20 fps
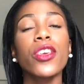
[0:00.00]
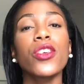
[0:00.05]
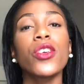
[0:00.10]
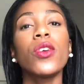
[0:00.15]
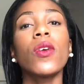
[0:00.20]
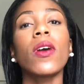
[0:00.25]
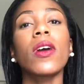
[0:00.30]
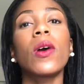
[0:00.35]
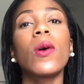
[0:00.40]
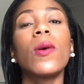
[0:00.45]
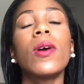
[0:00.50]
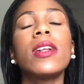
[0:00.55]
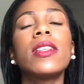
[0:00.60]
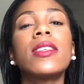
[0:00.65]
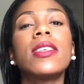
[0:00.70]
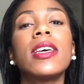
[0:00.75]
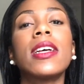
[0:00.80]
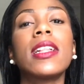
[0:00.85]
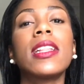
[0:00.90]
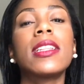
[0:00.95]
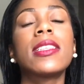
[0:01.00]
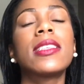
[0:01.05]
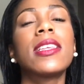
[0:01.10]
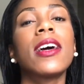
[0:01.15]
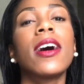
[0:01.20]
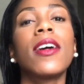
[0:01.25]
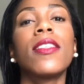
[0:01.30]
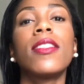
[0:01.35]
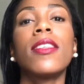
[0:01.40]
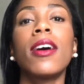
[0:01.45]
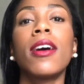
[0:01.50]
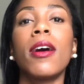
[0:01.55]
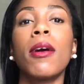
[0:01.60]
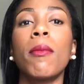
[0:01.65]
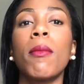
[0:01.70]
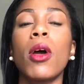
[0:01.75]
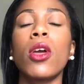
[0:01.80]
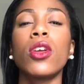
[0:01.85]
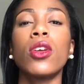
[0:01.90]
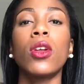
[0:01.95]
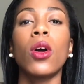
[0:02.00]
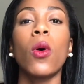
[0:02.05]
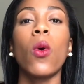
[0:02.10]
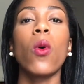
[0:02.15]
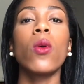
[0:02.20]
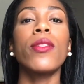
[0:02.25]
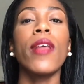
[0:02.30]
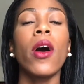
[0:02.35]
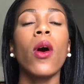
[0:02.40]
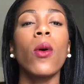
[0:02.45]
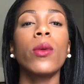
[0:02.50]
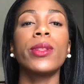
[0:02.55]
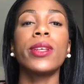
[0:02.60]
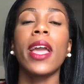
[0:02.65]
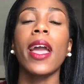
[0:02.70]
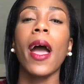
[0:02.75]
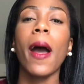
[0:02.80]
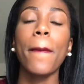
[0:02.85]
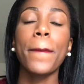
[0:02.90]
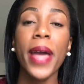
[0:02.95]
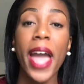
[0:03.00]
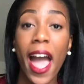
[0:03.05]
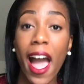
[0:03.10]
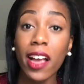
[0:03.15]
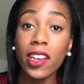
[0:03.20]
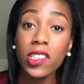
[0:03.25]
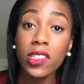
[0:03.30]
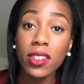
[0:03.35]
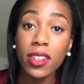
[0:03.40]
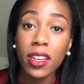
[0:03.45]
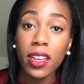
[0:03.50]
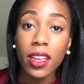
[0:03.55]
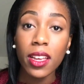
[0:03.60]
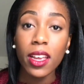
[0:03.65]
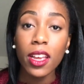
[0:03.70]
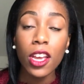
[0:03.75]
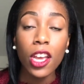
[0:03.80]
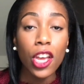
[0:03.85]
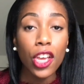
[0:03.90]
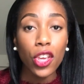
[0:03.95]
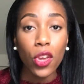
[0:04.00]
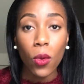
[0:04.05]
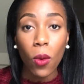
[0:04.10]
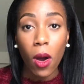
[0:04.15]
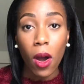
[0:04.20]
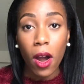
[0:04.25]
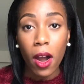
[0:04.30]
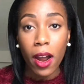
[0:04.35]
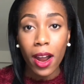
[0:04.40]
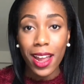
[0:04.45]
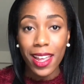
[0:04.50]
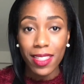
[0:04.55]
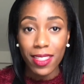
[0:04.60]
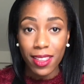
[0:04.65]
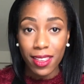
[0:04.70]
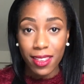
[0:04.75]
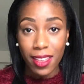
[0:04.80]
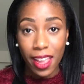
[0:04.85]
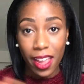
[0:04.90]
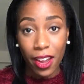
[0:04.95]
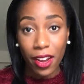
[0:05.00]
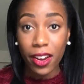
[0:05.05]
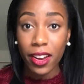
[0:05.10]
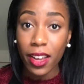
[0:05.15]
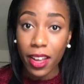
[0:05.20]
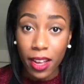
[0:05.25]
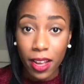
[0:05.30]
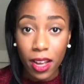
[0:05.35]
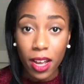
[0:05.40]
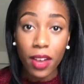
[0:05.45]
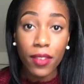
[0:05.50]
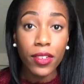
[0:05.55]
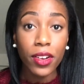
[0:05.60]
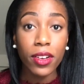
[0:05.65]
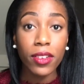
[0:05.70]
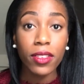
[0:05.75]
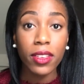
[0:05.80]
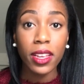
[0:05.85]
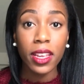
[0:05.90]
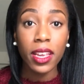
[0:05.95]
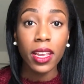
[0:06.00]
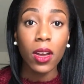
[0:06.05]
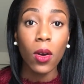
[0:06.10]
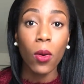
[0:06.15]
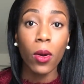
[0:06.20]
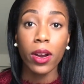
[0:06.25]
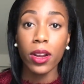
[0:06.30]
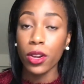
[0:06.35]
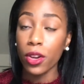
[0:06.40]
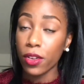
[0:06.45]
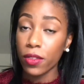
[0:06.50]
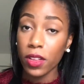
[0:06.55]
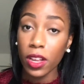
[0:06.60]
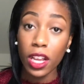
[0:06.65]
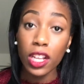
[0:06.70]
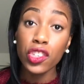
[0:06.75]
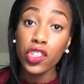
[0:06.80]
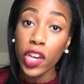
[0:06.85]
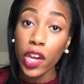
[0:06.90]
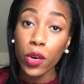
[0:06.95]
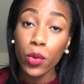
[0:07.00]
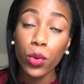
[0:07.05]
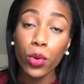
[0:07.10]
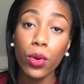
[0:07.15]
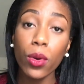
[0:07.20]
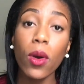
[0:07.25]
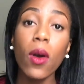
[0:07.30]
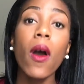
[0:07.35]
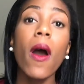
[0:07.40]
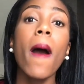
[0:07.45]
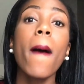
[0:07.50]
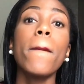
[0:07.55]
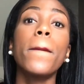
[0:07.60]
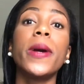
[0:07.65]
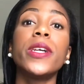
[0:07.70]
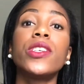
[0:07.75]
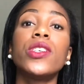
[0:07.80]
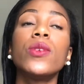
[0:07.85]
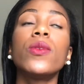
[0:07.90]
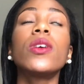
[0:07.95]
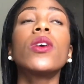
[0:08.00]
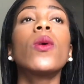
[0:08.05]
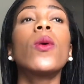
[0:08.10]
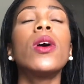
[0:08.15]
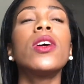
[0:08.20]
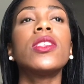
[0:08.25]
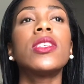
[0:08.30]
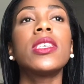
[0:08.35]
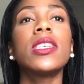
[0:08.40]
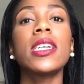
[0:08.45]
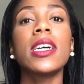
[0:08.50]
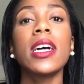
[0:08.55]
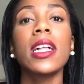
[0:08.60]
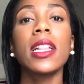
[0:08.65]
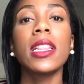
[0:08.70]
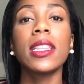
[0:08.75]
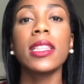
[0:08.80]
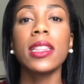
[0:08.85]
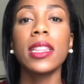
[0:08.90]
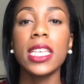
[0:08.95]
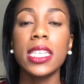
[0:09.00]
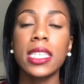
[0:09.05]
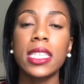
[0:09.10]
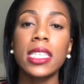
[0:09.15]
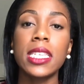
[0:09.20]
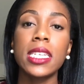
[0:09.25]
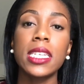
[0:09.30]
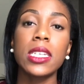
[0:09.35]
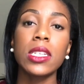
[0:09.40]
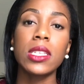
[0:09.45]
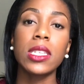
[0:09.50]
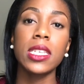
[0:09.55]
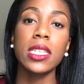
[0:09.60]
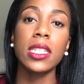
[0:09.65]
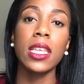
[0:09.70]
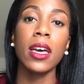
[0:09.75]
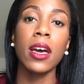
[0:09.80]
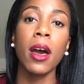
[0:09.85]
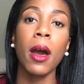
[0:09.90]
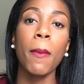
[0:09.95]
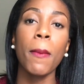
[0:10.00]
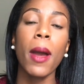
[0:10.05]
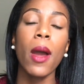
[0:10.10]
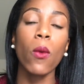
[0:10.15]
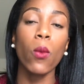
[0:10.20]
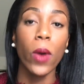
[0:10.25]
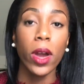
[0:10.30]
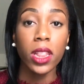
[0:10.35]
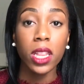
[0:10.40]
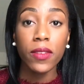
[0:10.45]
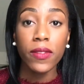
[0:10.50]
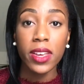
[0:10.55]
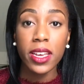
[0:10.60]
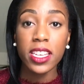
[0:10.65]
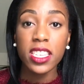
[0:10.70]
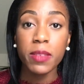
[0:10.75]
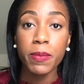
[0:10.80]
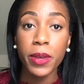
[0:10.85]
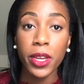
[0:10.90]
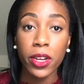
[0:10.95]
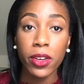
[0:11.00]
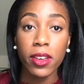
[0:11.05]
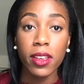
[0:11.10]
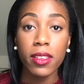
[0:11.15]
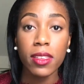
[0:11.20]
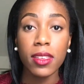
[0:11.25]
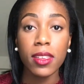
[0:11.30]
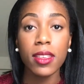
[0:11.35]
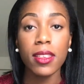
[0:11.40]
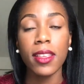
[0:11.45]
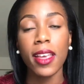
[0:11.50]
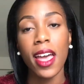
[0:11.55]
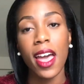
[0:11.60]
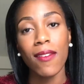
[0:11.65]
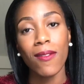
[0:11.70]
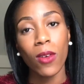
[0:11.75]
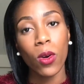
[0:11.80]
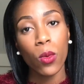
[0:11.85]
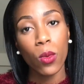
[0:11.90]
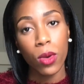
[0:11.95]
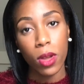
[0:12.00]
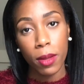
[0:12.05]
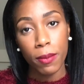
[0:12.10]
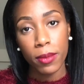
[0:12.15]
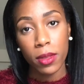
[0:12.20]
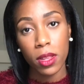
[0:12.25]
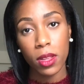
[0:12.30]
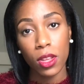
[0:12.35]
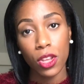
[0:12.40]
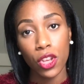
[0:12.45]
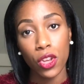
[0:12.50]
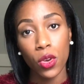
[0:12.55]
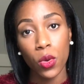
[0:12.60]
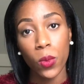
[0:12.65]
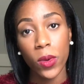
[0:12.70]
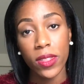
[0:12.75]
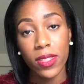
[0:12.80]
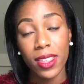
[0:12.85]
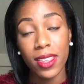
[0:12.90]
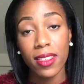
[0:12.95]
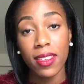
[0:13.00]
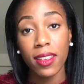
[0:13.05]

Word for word: You are going to tell them, you know, not only how passionate you are in this area of nursing or nursing in general, but you are going to list to them relevant experiences that have equipped you with the